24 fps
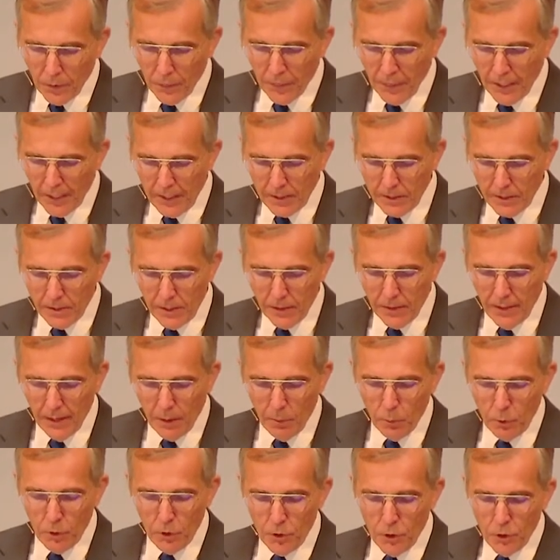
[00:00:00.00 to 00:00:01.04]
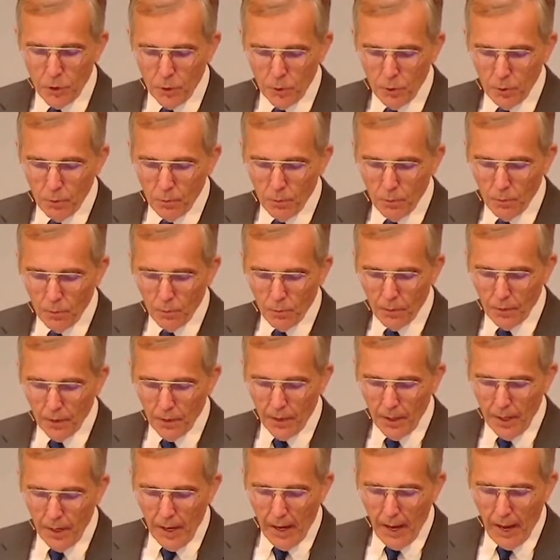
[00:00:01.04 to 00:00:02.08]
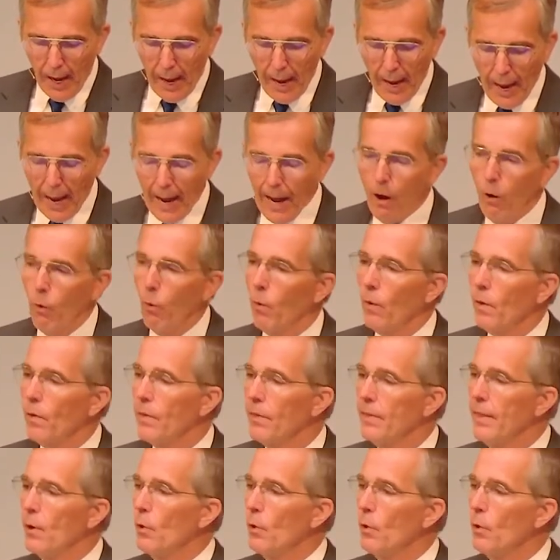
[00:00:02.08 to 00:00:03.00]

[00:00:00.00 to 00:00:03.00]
the things that they would do, how